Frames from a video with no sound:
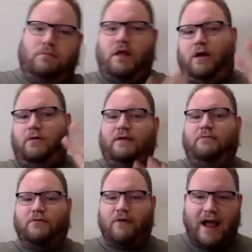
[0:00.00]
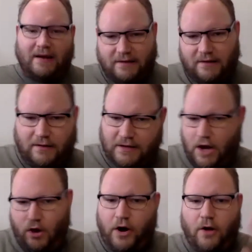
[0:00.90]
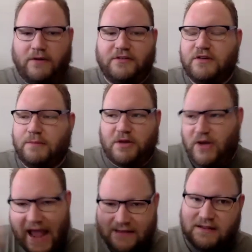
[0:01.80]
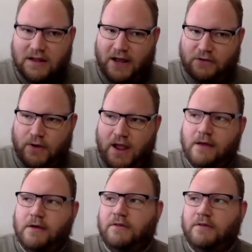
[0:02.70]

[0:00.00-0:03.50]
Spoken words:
retract and they're like, no, it's a chip you can't see on X-ray.